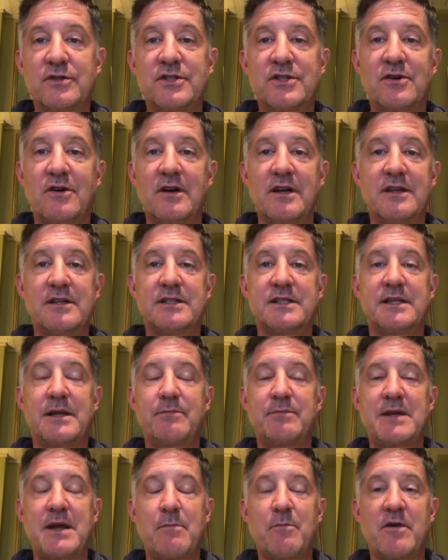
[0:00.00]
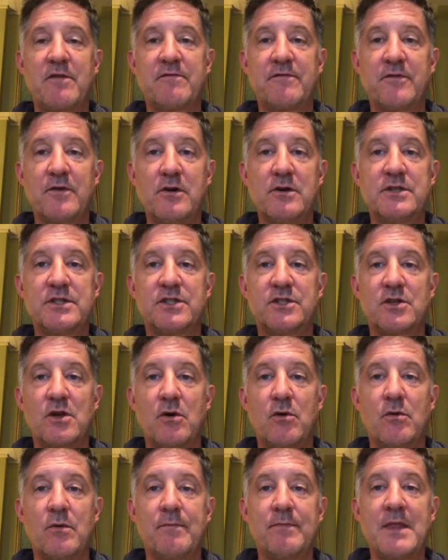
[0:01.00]
starting September 1st,
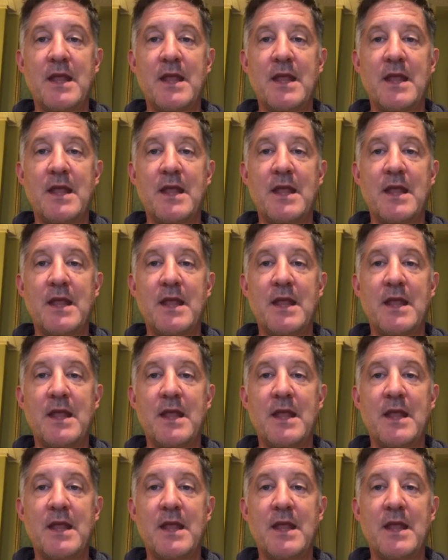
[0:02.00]
so